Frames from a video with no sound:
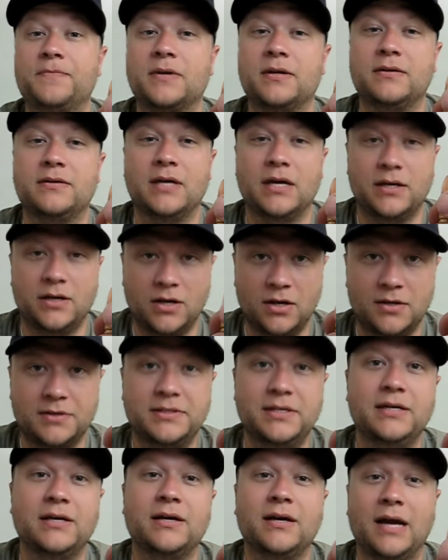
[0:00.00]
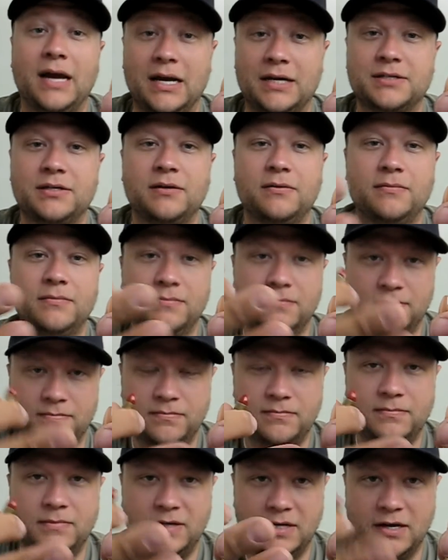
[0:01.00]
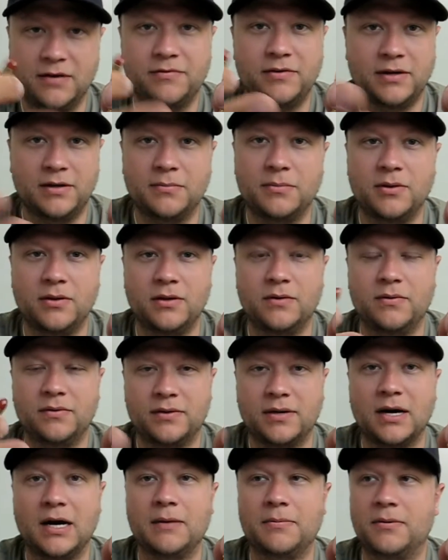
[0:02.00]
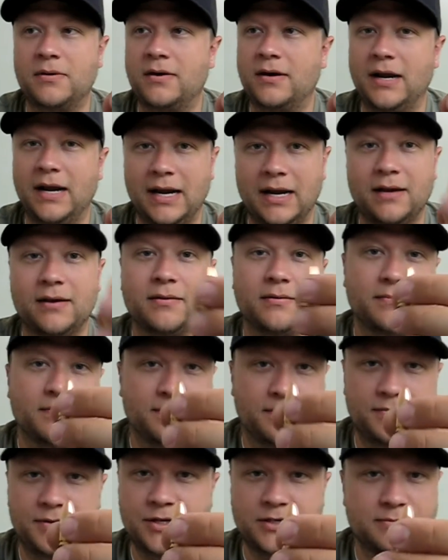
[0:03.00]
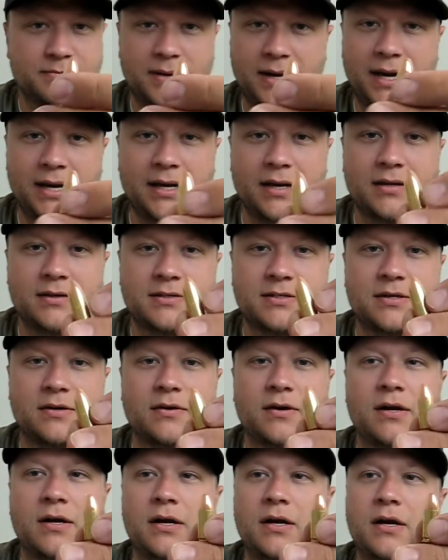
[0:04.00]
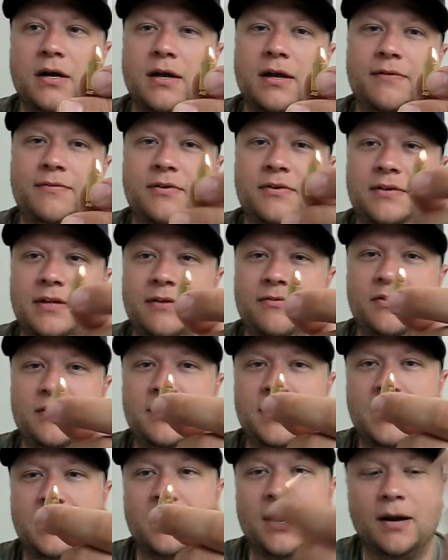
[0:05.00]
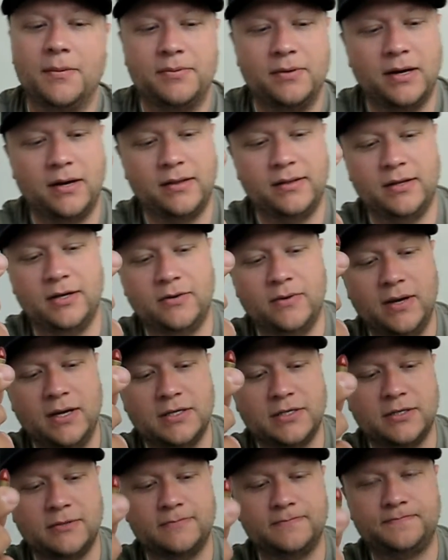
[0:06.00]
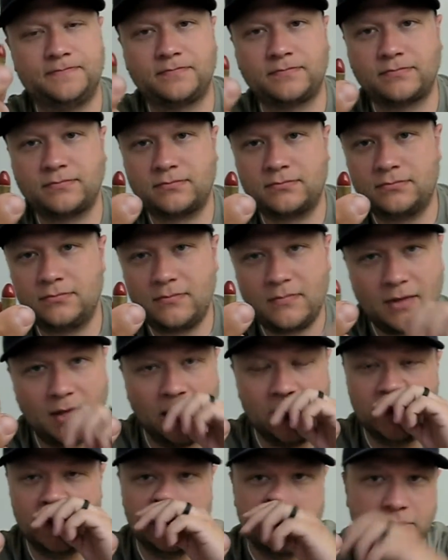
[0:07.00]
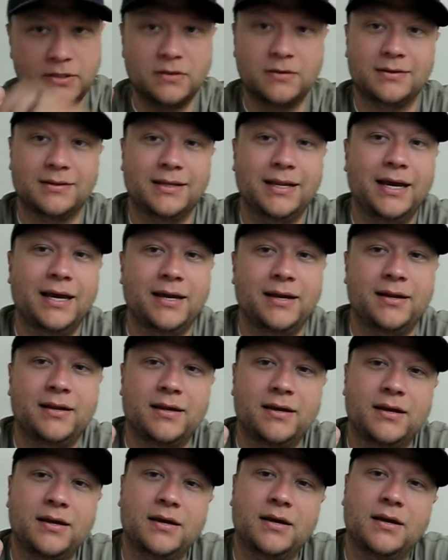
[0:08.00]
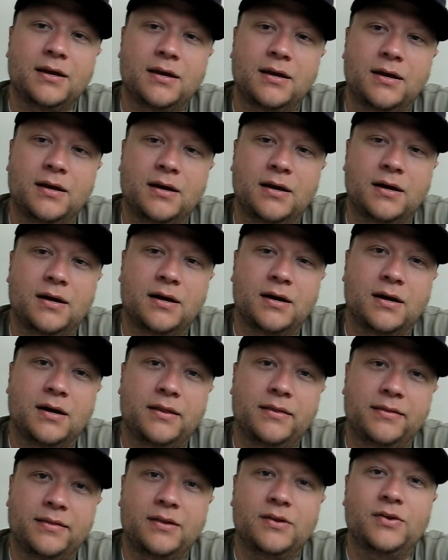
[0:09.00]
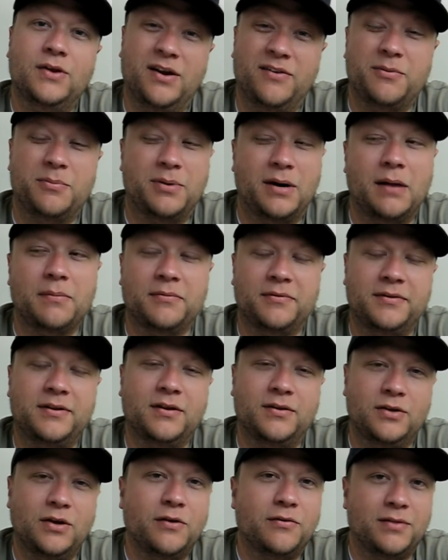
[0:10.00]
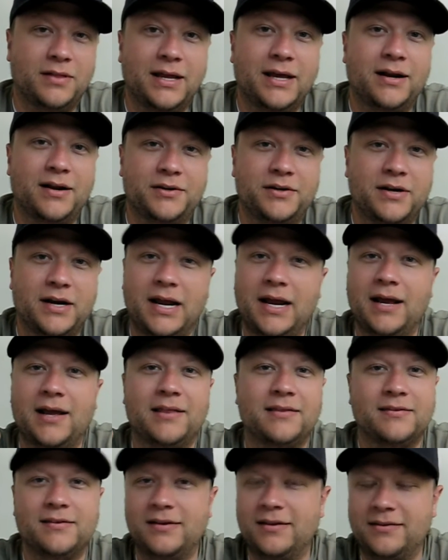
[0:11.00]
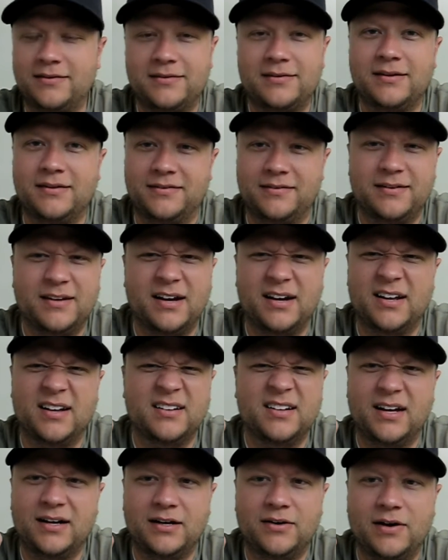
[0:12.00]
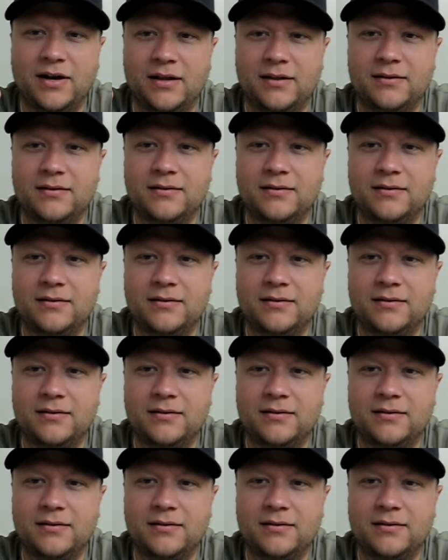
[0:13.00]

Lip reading: technology actually covering a bullet with copper and just buying it. So if you take copper out of the equation and you shoot lead, then you have a problem still. You have lead on your hands, and it's not a great